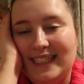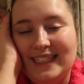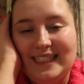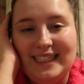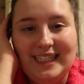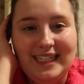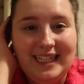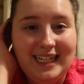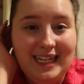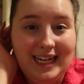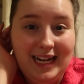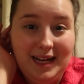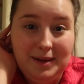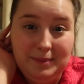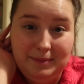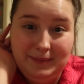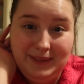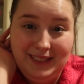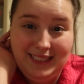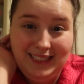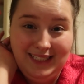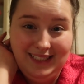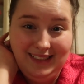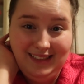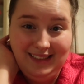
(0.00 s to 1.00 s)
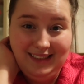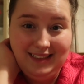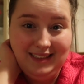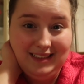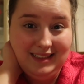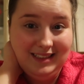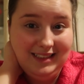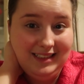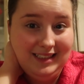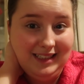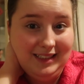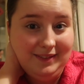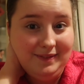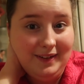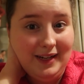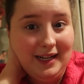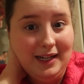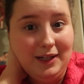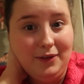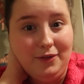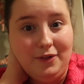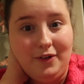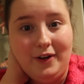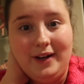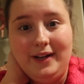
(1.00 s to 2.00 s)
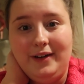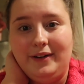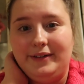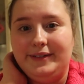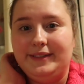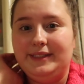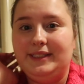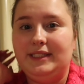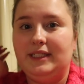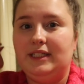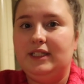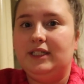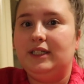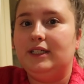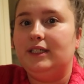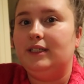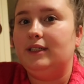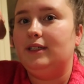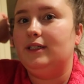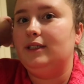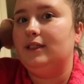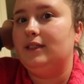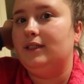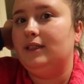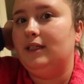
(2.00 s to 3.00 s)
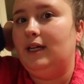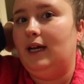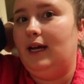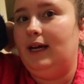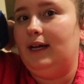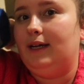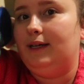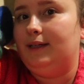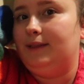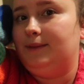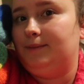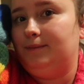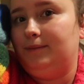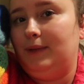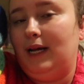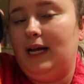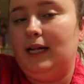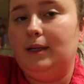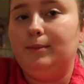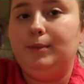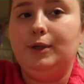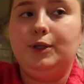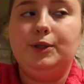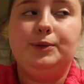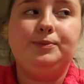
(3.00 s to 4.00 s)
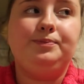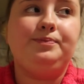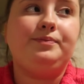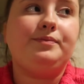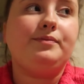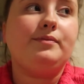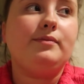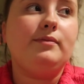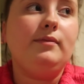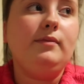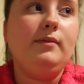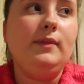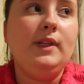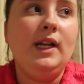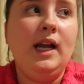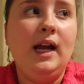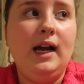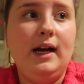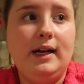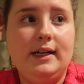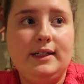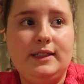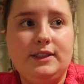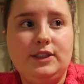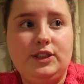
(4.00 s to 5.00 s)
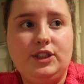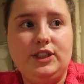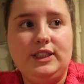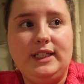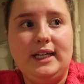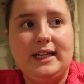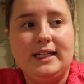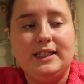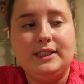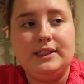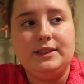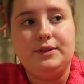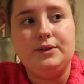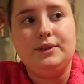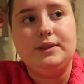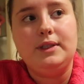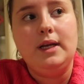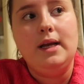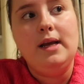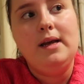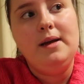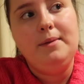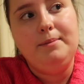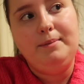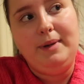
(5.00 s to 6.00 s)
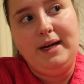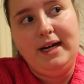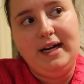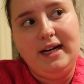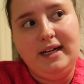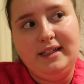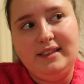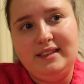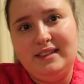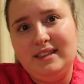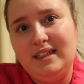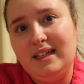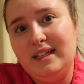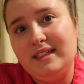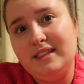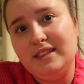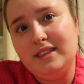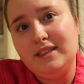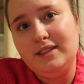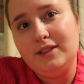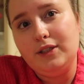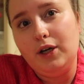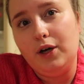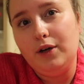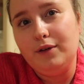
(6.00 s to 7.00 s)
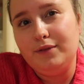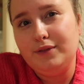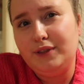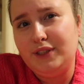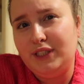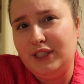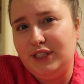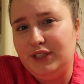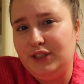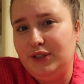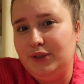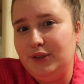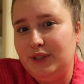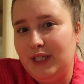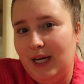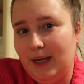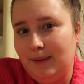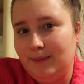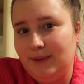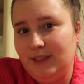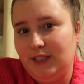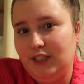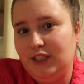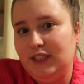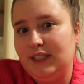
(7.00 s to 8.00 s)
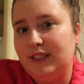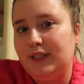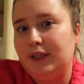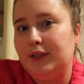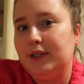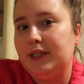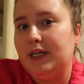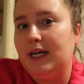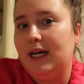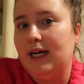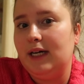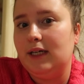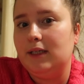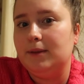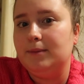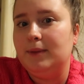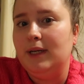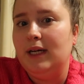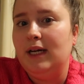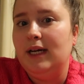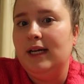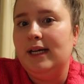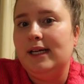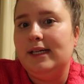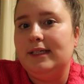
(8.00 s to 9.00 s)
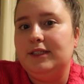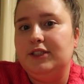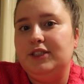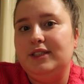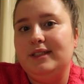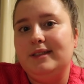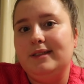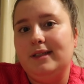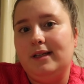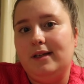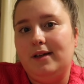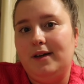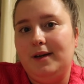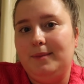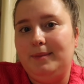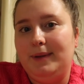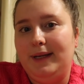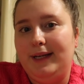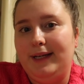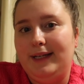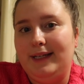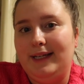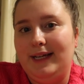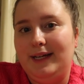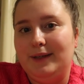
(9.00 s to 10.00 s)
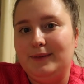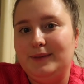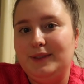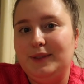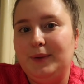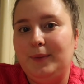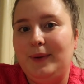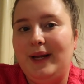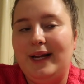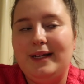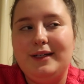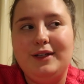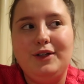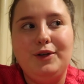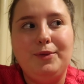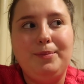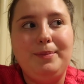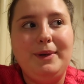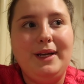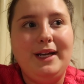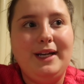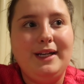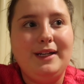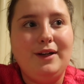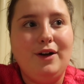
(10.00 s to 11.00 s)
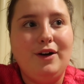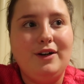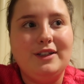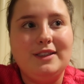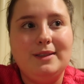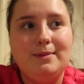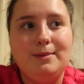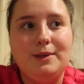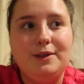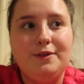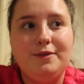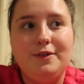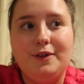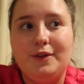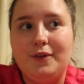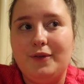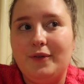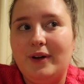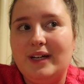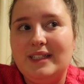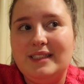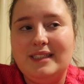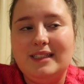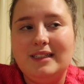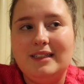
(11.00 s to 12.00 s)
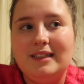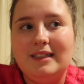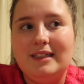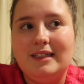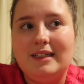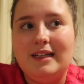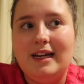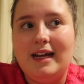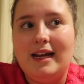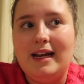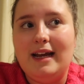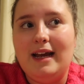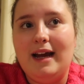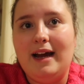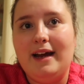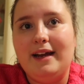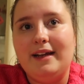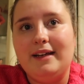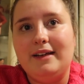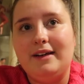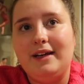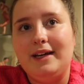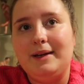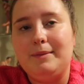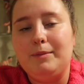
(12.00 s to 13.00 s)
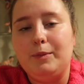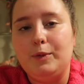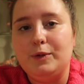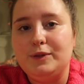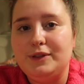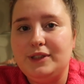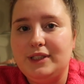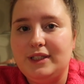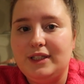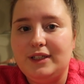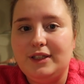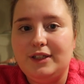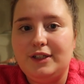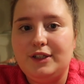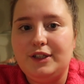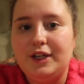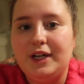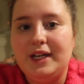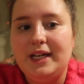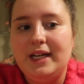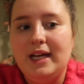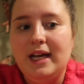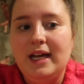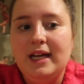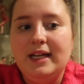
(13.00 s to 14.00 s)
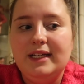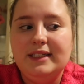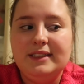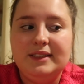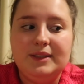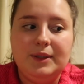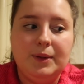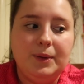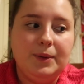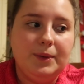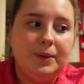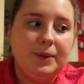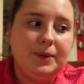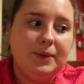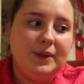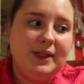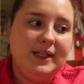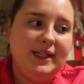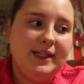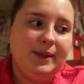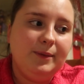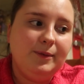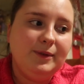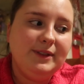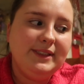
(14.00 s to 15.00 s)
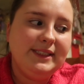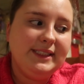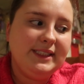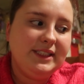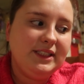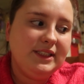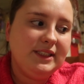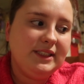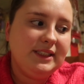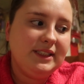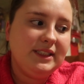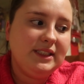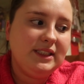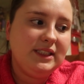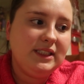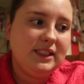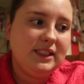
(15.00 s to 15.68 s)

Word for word: needing an ambulance she fell right onto her um, elbow and she has bad soft tissue damage in her arm and she's in a lot of pain now so we ended up being in hospital for the rest of the day and like most of the night so it was just